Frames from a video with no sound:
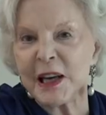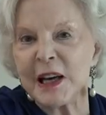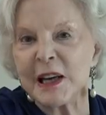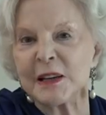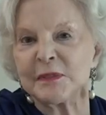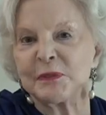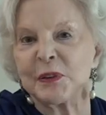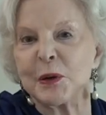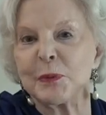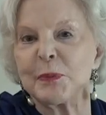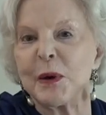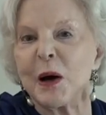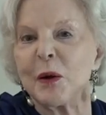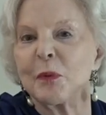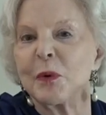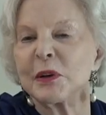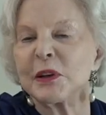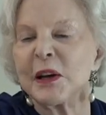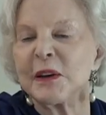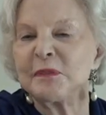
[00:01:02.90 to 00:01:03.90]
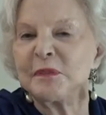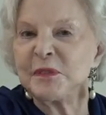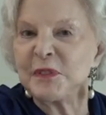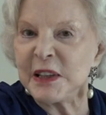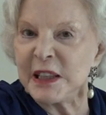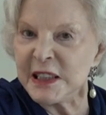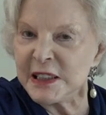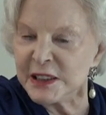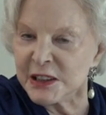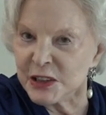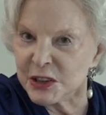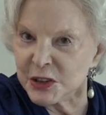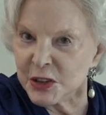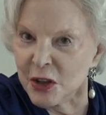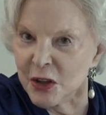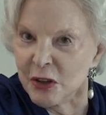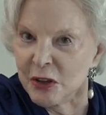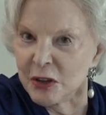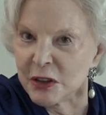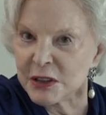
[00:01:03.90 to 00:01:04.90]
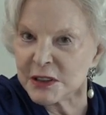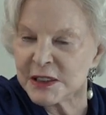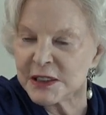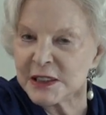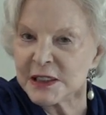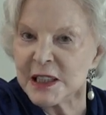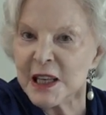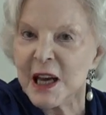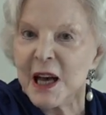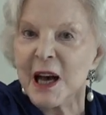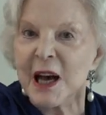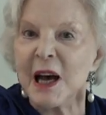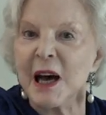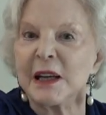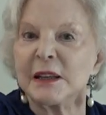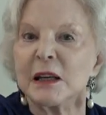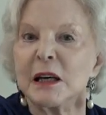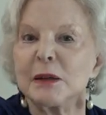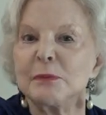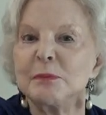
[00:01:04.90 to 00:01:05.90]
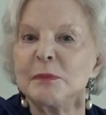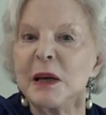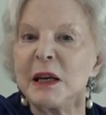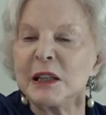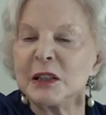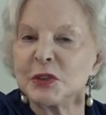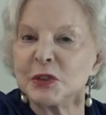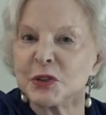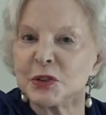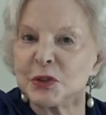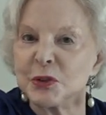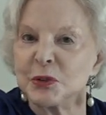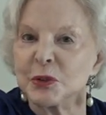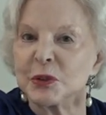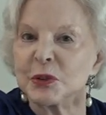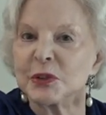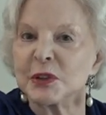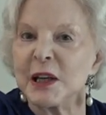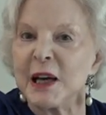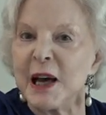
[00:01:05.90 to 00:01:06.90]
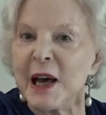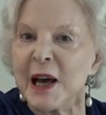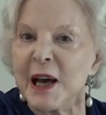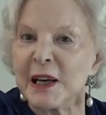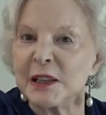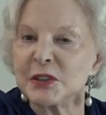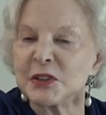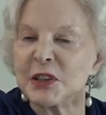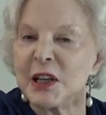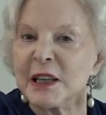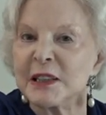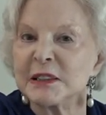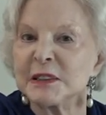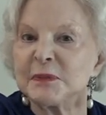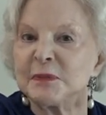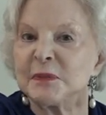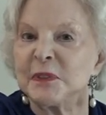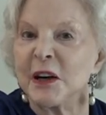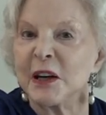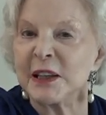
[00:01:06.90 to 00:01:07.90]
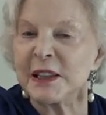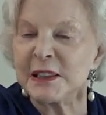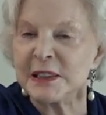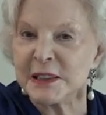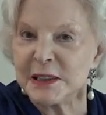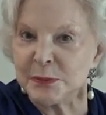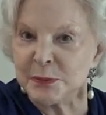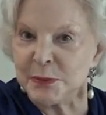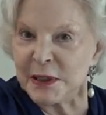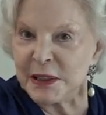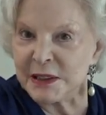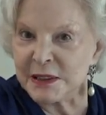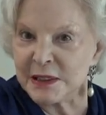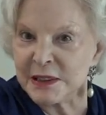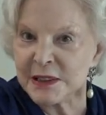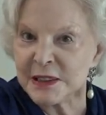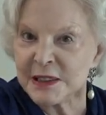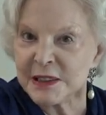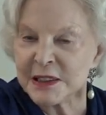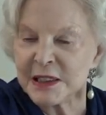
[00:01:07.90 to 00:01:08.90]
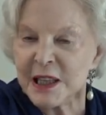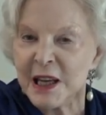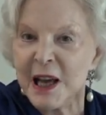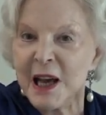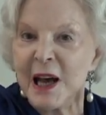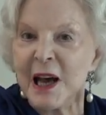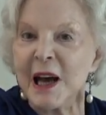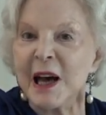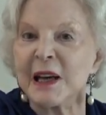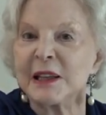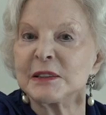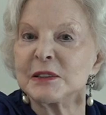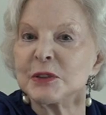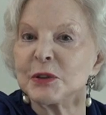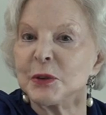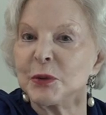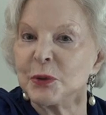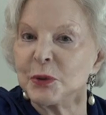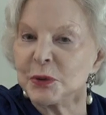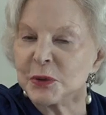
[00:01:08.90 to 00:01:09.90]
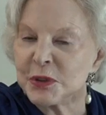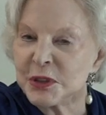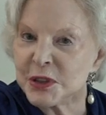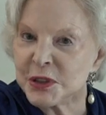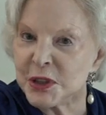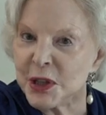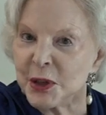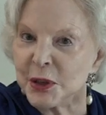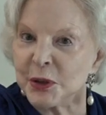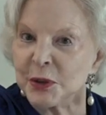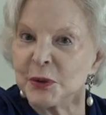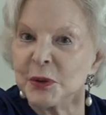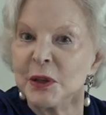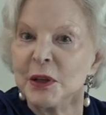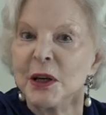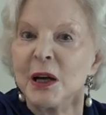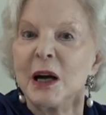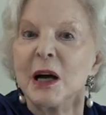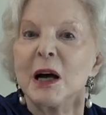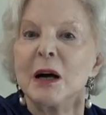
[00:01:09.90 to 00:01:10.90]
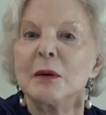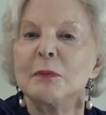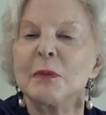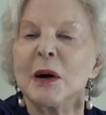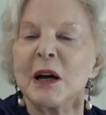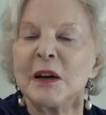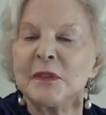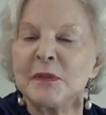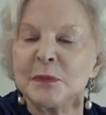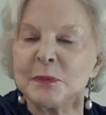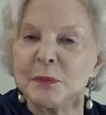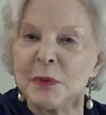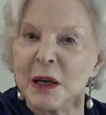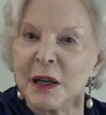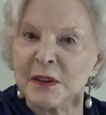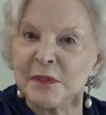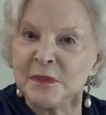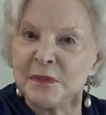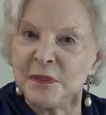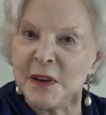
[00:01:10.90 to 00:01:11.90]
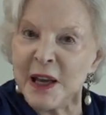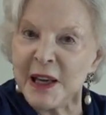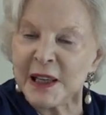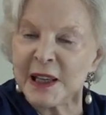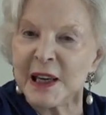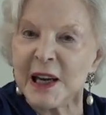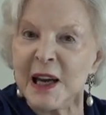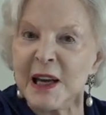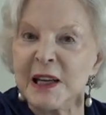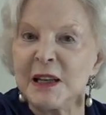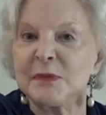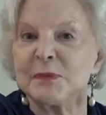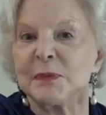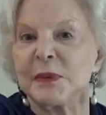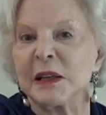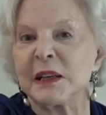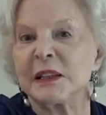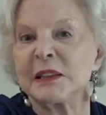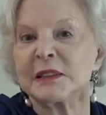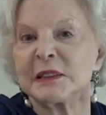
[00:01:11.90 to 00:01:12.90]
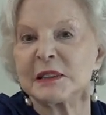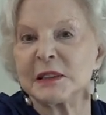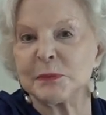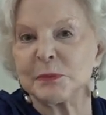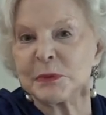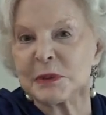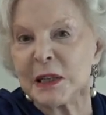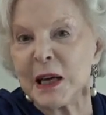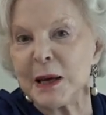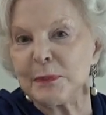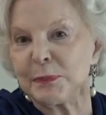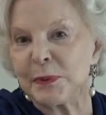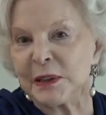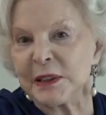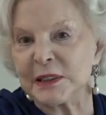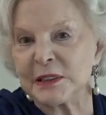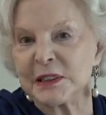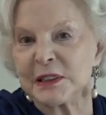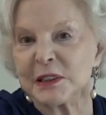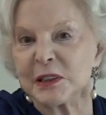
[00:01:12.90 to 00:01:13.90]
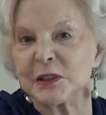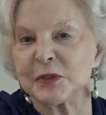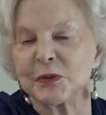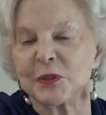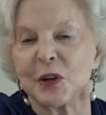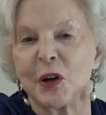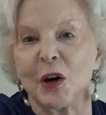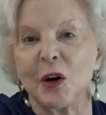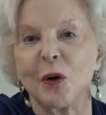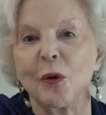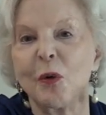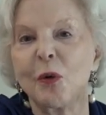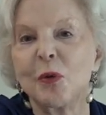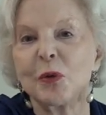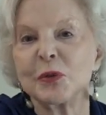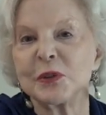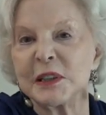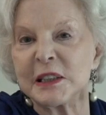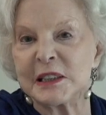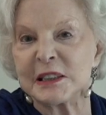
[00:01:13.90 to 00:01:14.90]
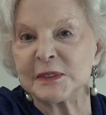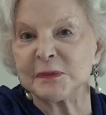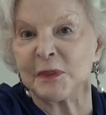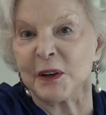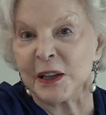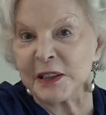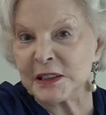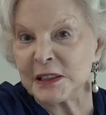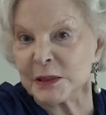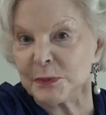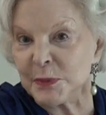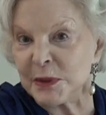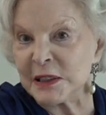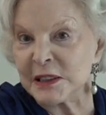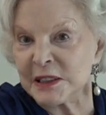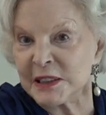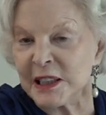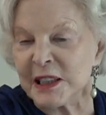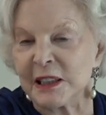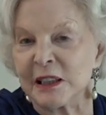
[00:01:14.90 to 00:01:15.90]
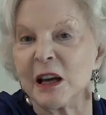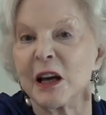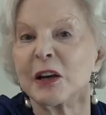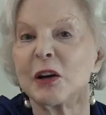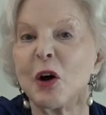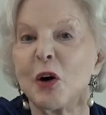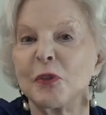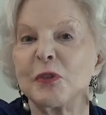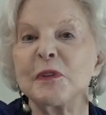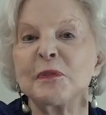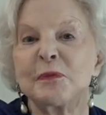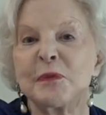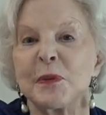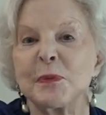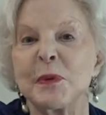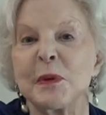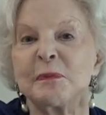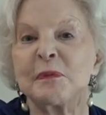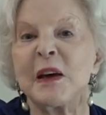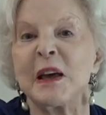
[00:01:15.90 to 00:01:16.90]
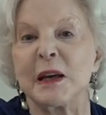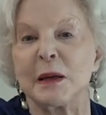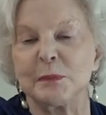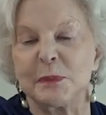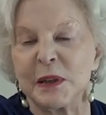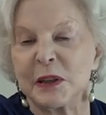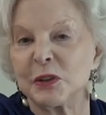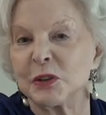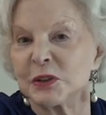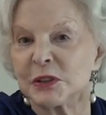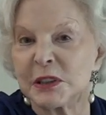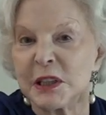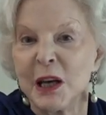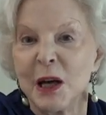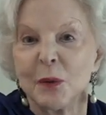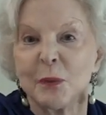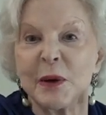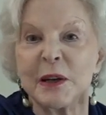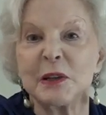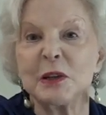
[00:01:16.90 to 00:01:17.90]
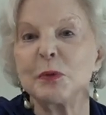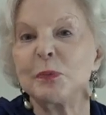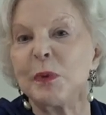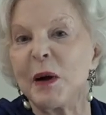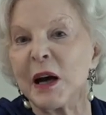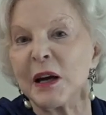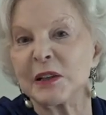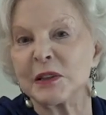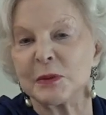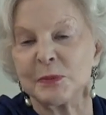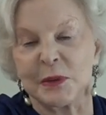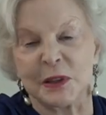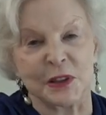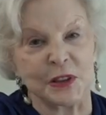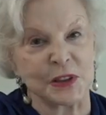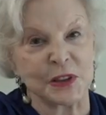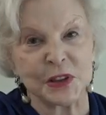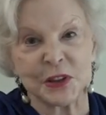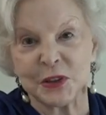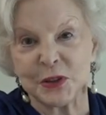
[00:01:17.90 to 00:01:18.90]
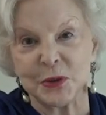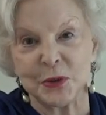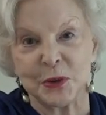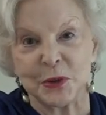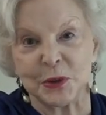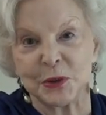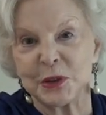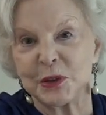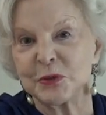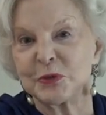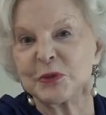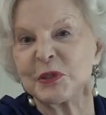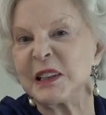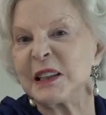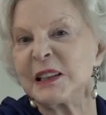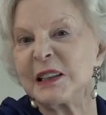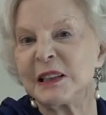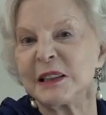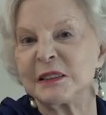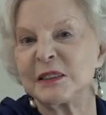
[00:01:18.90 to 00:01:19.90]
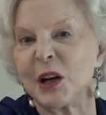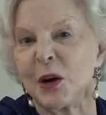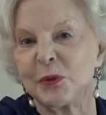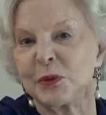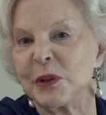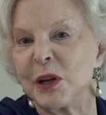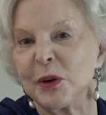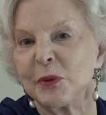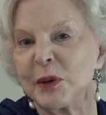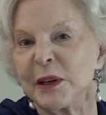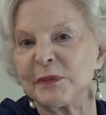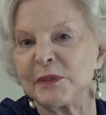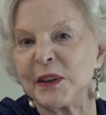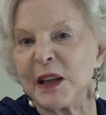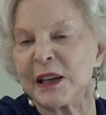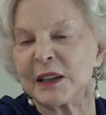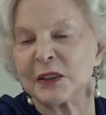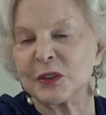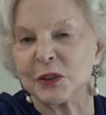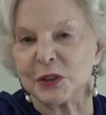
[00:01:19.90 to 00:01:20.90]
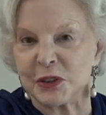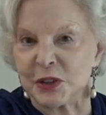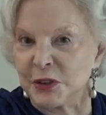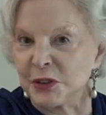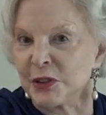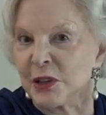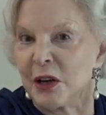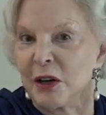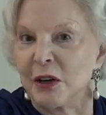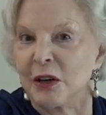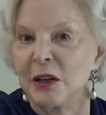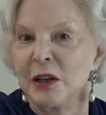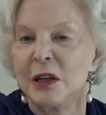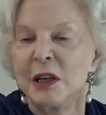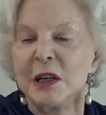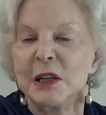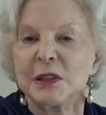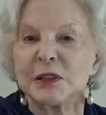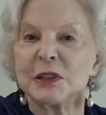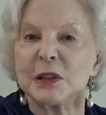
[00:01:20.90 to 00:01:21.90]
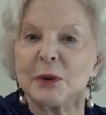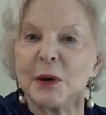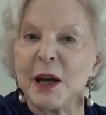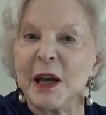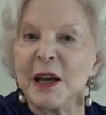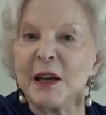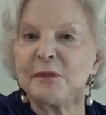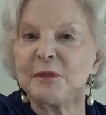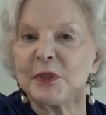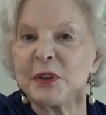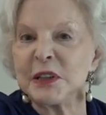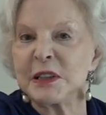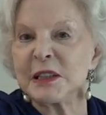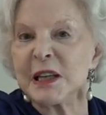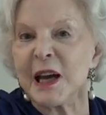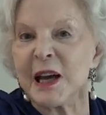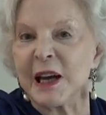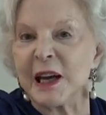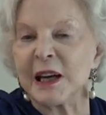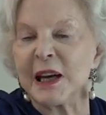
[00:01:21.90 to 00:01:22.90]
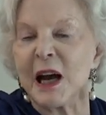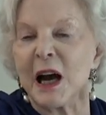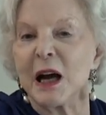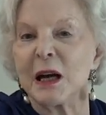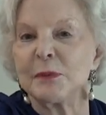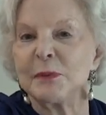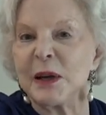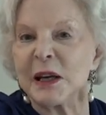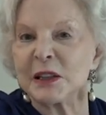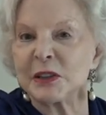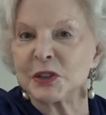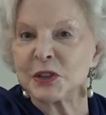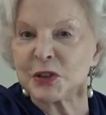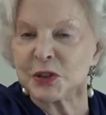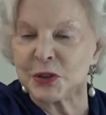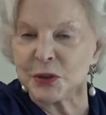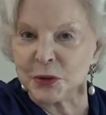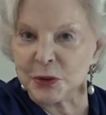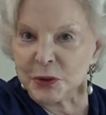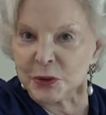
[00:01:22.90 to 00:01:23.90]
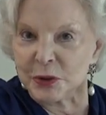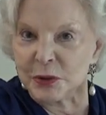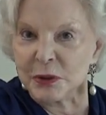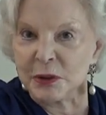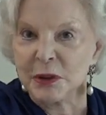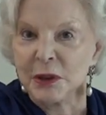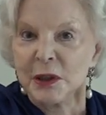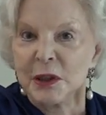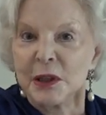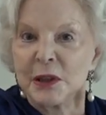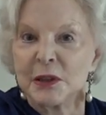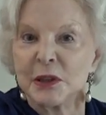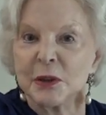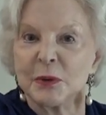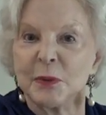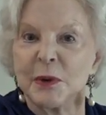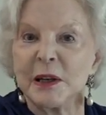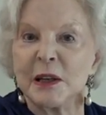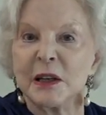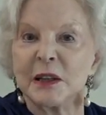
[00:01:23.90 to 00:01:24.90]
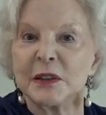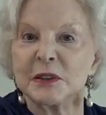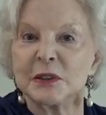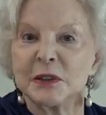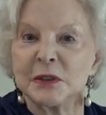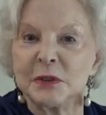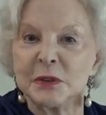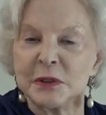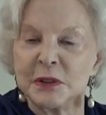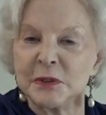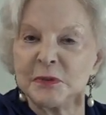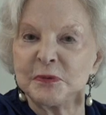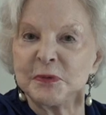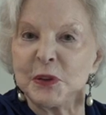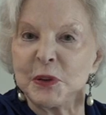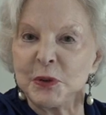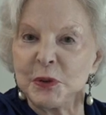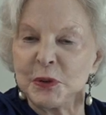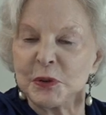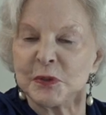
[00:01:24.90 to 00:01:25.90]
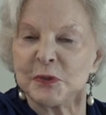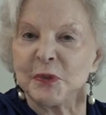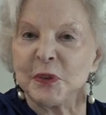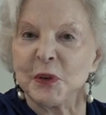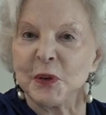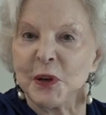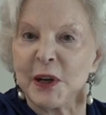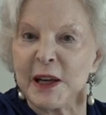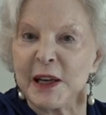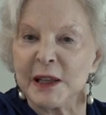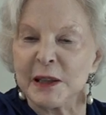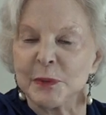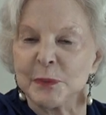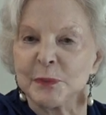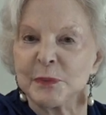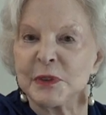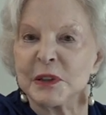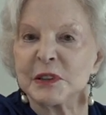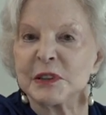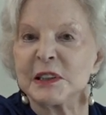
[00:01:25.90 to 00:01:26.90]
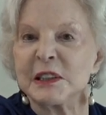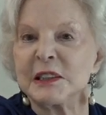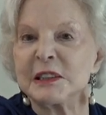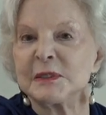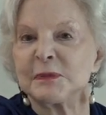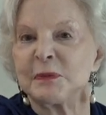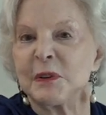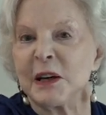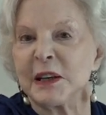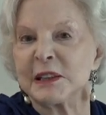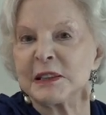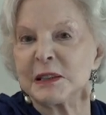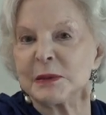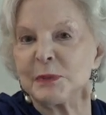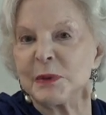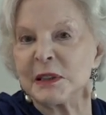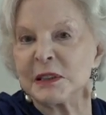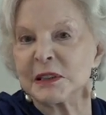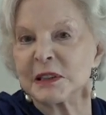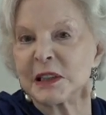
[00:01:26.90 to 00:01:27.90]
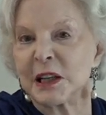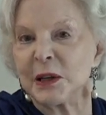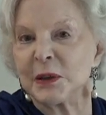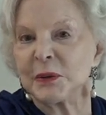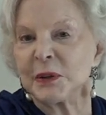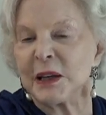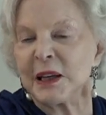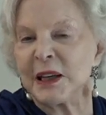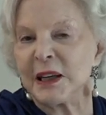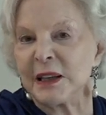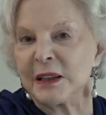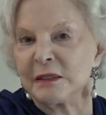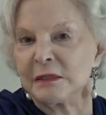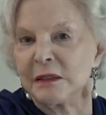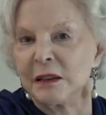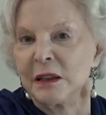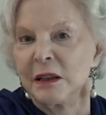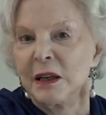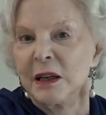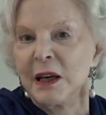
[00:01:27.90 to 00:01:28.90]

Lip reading: careful about what I feed the dogs. And I make sure that Ash has vitamins. And also, my vet gave me some tablets that have got all these vitamins in. I got them from the vet because when you buy them at the store, you really don't know if they're good or not. So every day I make sure that when I do the food for him, that these vitamins go in.